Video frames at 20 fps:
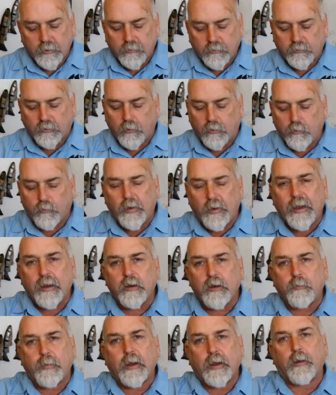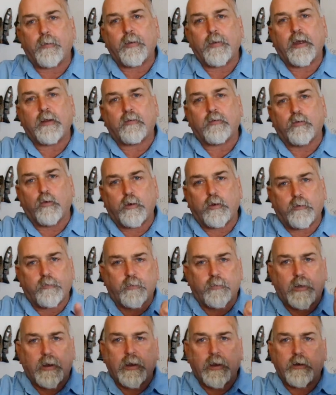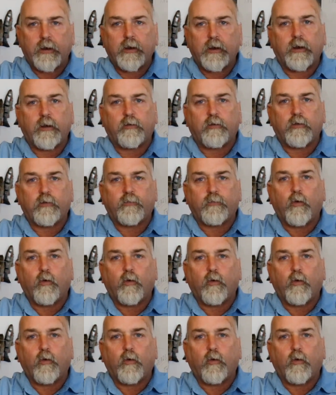So around about that sort of 18 inches,